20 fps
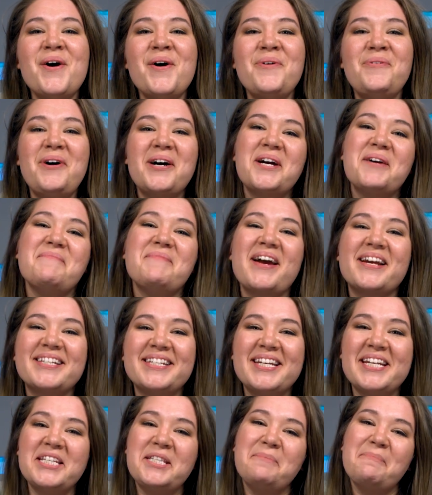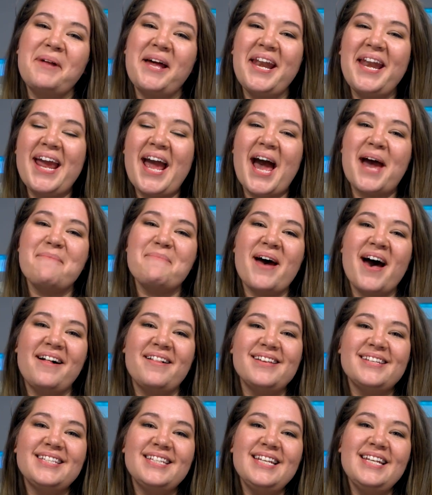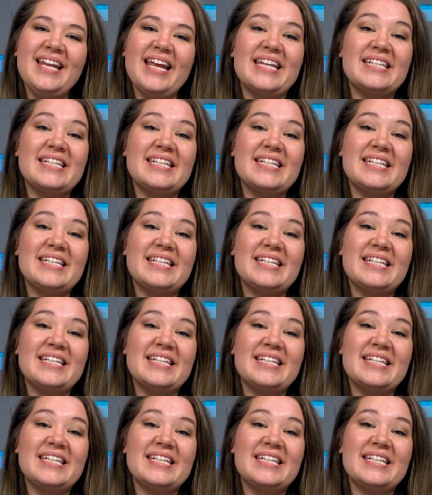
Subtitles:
Welcome back to Kids Planning. I'm Allison,